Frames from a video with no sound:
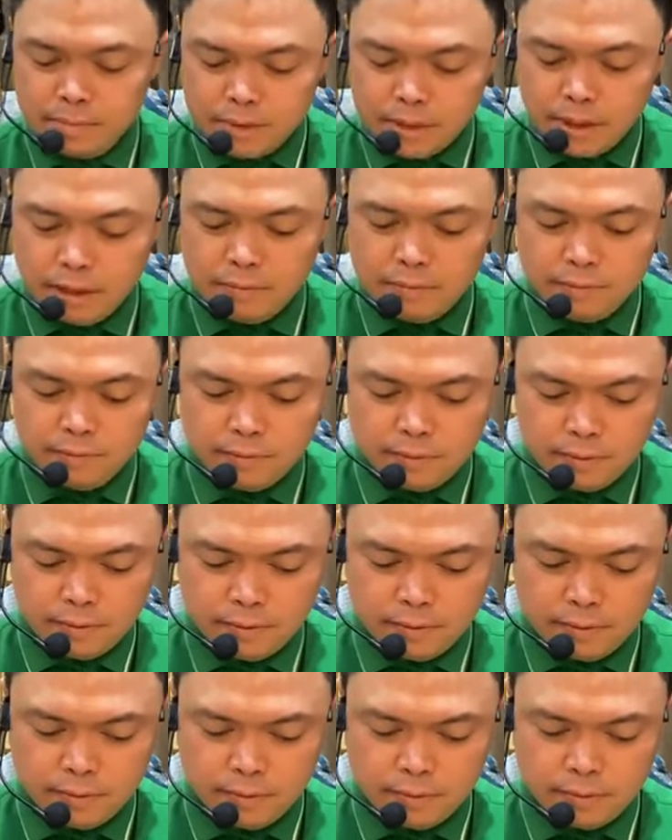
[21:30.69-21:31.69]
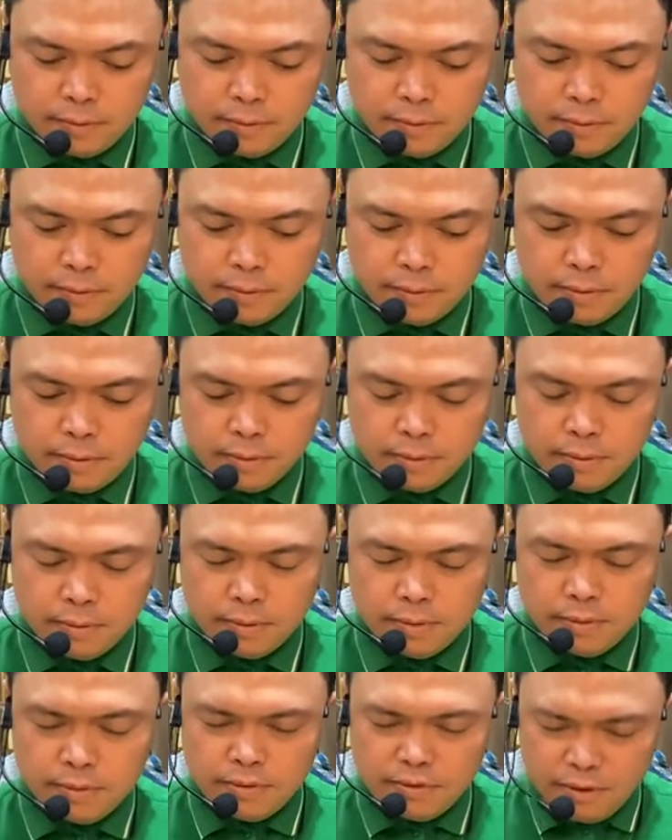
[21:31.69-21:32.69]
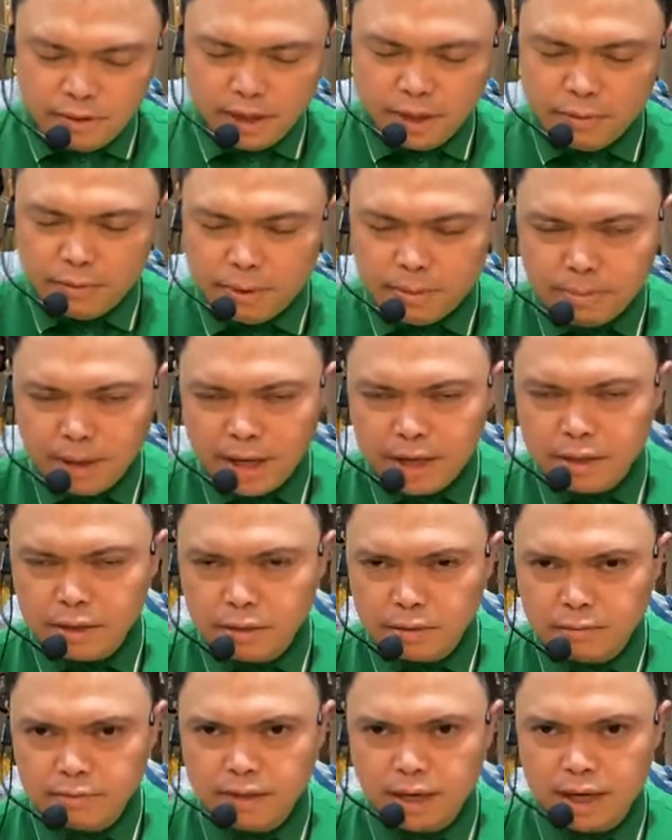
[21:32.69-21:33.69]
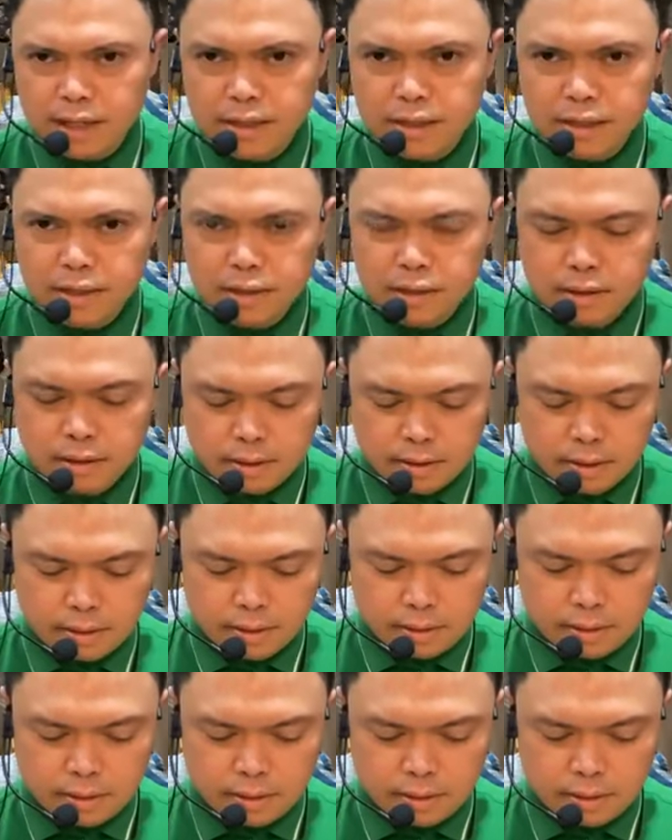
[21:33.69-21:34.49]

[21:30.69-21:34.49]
Himself. Should I remind you of that?